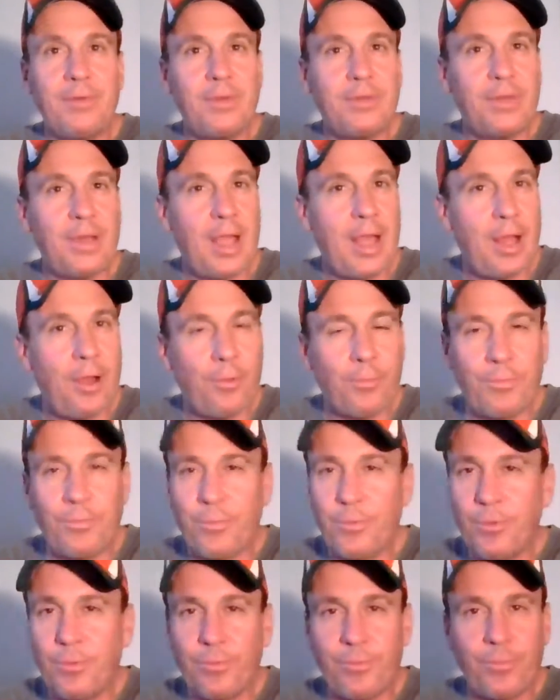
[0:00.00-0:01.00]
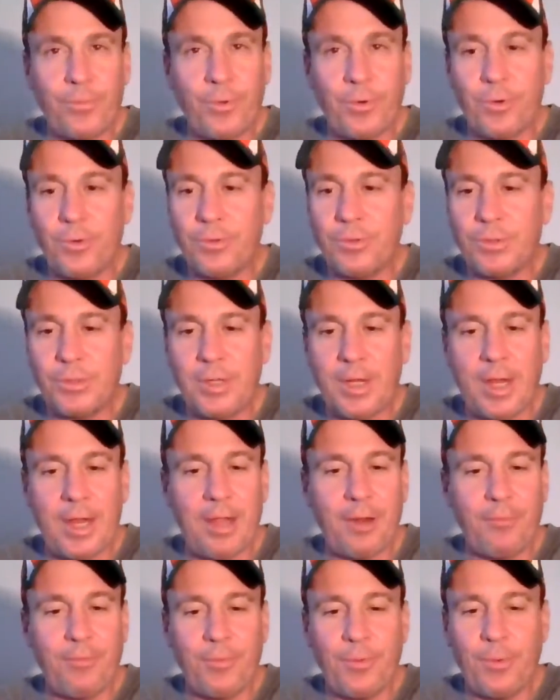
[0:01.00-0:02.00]
is out for the first
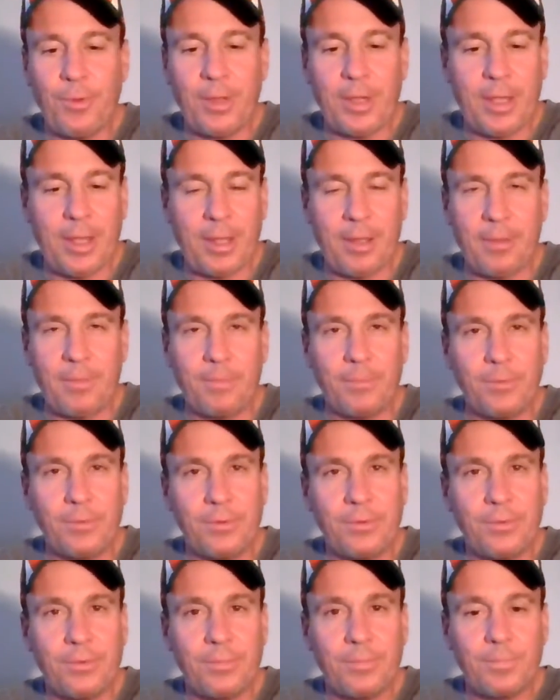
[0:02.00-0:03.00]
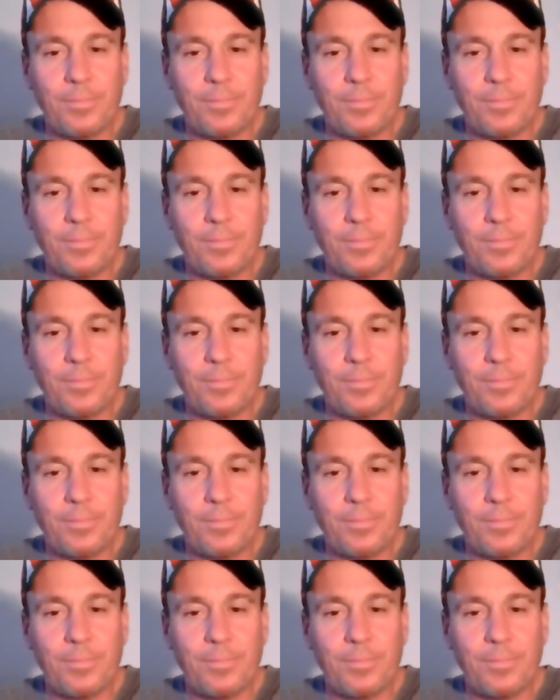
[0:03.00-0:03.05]
handful of games.